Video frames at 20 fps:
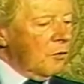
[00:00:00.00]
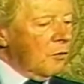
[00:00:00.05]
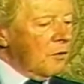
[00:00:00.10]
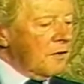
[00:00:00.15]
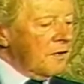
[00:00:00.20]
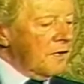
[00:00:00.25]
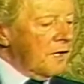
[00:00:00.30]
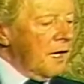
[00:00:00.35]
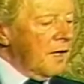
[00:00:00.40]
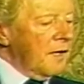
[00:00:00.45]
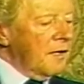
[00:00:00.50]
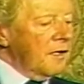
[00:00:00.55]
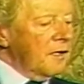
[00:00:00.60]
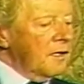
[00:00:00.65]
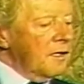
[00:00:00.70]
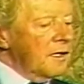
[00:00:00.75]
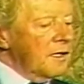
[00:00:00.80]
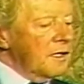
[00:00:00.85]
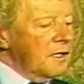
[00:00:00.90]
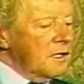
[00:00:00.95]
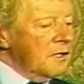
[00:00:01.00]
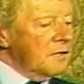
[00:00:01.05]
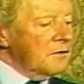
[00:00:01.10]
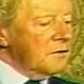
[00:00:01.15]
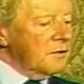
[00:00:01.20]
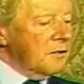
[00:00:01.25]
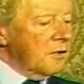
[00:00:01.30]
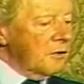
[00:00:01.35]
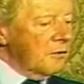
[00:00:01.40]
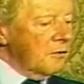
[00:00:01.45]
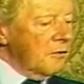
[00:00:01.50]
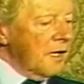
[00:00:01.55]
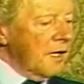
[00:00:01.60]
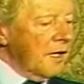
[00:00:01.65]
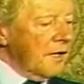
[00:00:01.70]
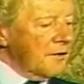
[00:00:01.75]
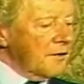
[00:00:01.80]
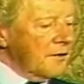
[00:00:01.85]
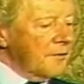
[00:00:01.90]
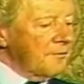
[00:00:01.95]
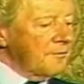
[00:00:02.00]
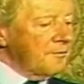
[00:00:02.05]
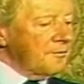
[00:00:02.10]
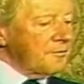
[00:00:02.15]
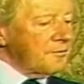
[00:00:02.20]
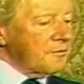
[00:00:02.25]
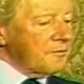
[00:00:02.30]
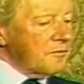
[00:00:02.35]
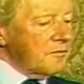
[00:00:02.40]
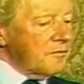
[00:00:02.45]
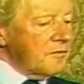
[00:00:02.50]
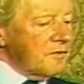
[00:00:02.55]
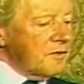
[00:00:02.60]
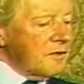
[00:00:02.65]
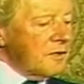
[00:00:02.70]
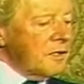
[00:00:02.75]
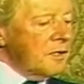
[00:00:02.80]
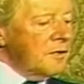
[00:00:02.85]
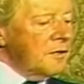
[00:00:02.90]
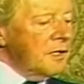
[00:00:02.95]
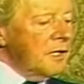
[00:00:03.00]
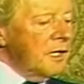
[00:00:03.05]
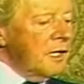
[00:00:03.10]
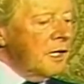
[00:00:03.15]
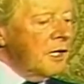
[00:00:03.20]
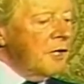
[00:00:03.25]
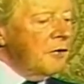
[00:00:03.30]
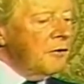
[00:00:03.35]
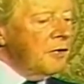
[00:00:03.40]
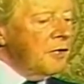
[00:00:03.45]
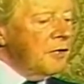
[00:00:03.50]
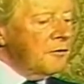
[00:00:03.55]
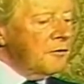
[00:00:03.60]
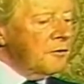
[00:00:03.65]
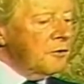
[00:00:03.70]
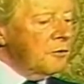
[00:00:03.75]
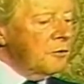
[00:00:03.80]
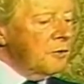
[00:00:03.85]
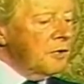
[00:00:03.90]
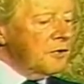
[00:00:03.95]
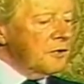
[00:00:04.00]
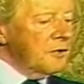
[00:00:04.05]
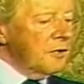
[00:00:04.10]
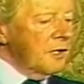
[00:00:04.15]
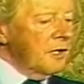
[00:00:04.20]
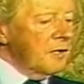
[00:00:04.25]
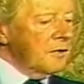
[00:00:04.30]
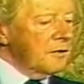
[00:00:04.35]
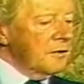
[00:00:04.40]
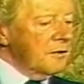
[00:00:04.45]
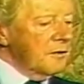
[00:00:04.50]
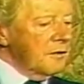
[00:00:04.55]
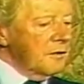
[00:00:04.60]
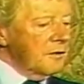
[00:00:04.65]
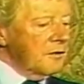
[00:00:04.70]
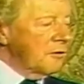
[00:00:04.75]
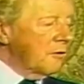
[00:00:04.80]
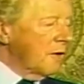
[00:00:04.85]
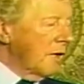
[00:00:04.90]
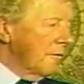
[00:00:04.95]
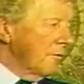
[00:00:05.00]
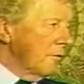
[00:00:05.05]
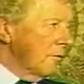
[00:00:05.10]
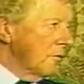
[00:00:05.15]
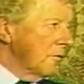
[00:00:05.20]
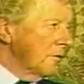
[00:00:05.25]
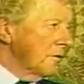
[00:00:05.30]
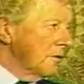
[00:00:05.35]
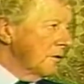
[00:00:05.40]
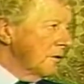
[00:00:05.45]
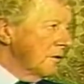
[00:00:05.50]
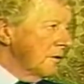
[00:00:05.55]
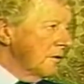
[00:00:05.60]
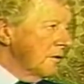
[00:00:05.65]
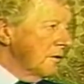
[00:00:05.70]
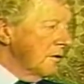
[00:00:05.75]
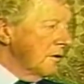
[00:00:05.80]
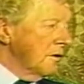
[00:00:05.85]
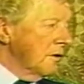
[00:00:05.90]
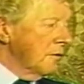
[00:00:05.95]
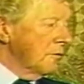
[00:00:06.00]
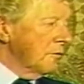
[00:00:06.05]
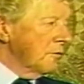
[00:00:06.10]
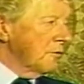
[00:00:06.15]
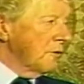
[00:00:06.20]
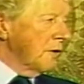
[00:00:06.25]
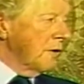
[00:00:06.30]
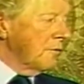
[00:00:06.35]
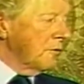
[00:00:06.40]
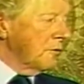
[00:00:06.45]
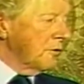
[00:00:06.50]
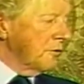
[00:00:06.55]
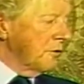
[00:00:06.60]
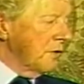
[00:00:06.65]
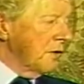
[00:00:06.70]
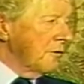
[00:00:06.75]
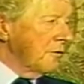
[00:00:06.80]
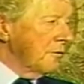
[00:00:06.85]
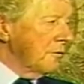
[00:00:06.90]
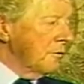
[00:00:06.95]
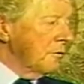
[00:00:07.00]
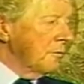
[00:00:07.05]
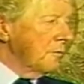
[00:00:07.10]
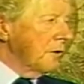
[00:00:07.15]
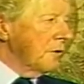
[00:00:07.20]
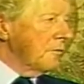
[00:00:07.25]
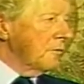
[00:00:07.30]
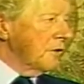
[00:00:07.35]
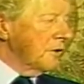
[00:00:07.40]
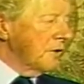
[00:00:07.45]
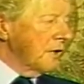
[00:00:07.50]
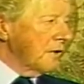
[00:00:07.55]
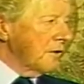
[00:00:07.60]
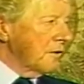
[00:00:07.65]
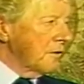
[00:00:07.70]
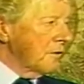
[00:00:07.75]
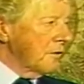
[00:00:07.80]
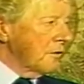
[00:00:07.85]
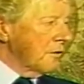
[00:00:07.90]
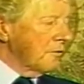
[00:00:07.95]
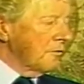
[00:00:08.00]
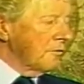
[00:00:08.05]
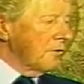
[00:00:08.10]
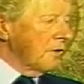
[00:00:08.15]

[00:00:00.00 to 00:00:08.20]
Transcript: organically incorrect in the area through which that travels, it will travel straight through and be rejected on the